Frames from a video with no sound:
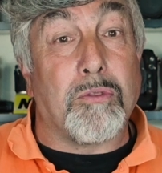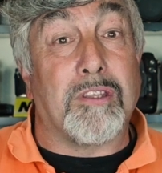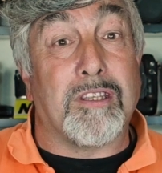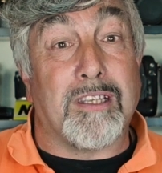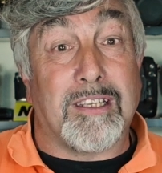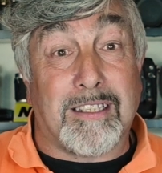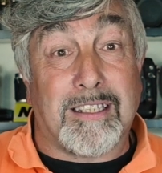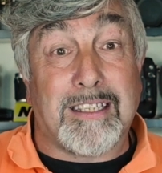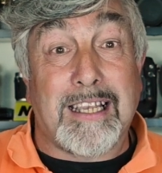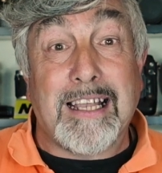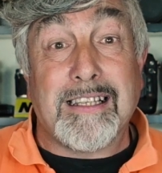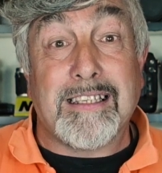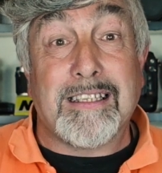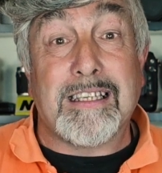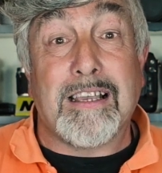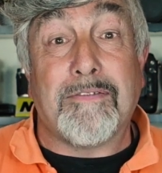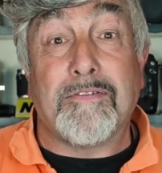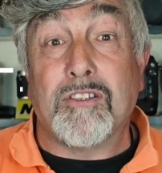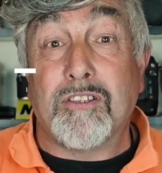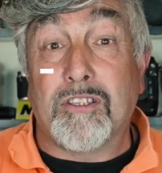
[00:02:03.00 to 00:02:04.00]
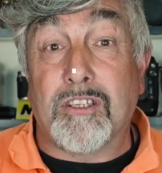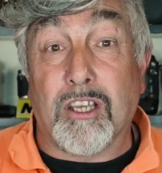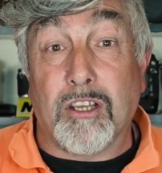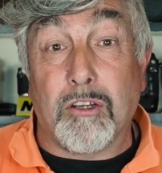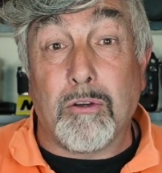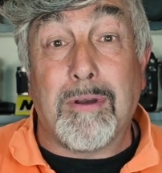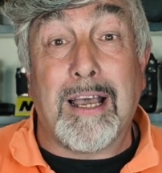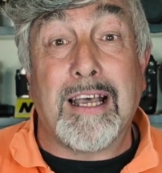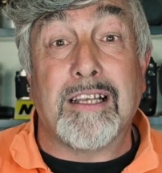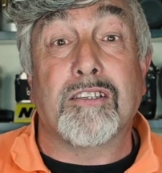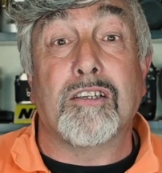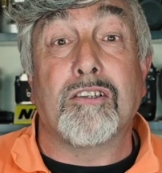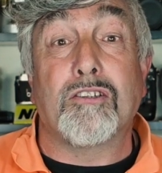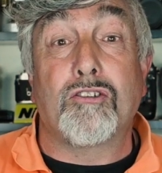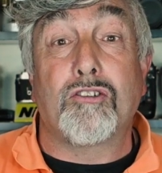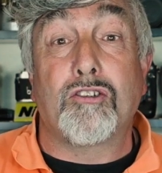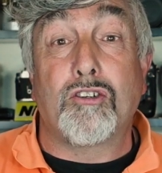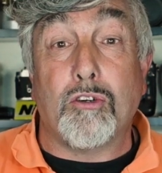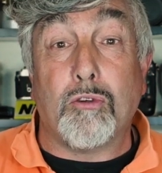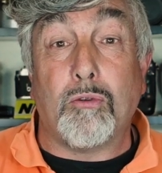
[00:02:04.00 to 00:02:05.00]
that the Z7ii has a
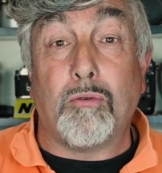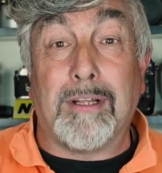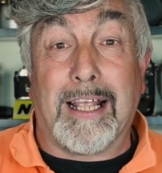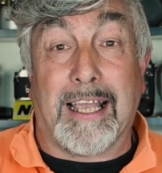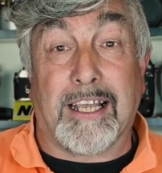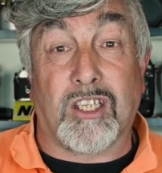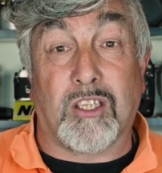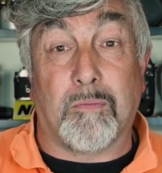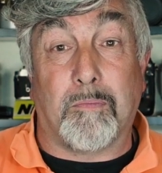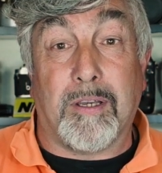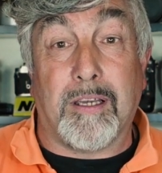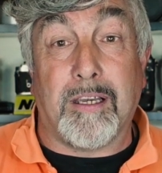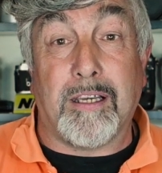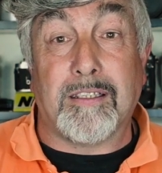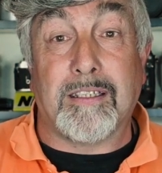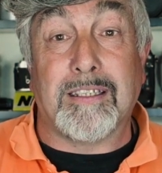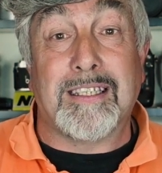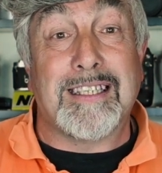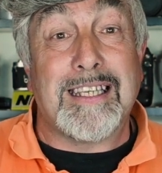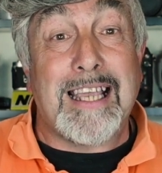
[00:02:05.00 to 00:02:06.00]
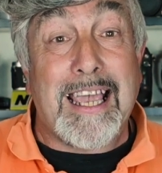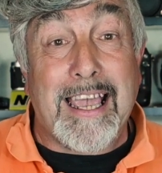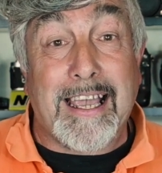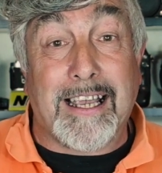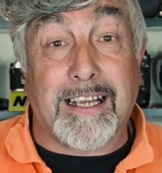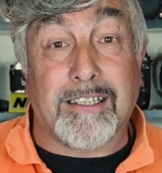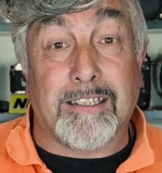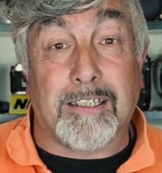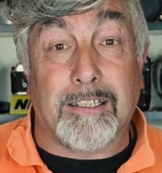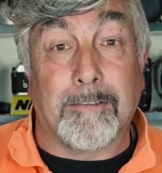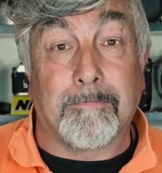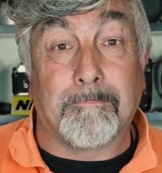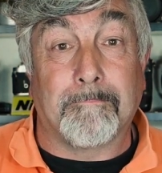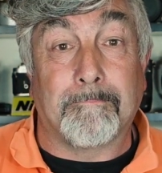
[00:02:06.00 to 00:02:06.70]
dual X-Speed 6.